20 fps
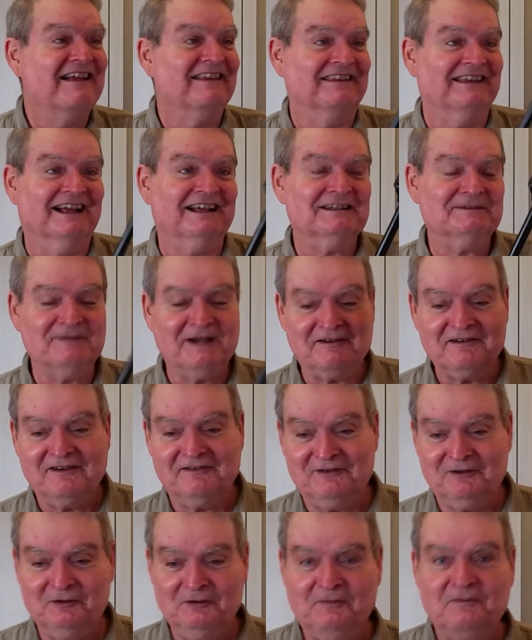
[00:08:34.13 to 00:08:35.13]
that's my
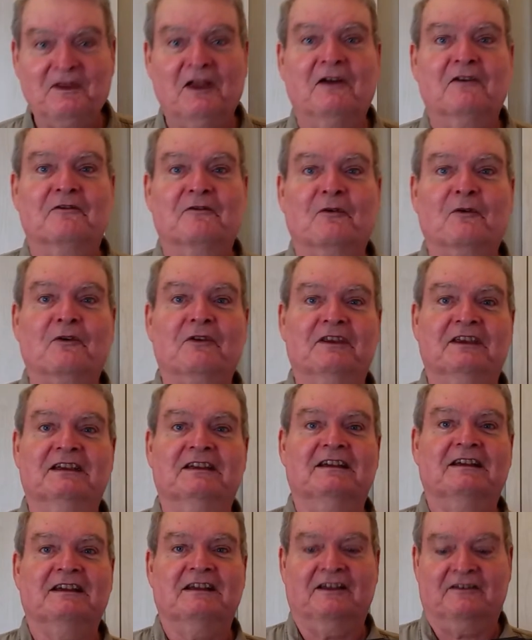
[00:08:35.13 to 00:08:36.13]
review for the
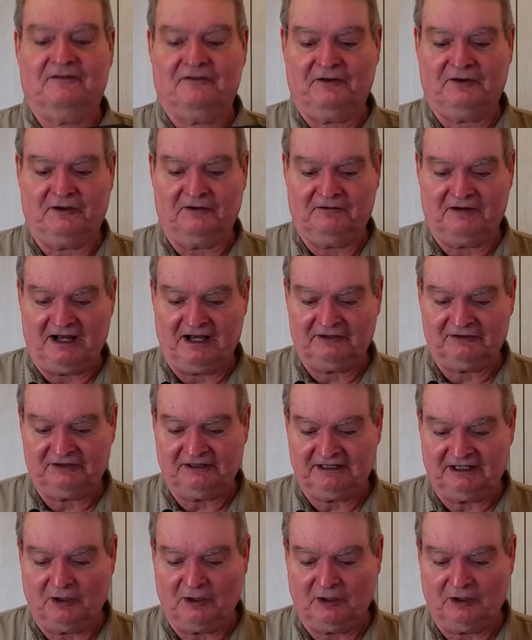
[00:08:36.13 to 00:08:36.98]
Rossi.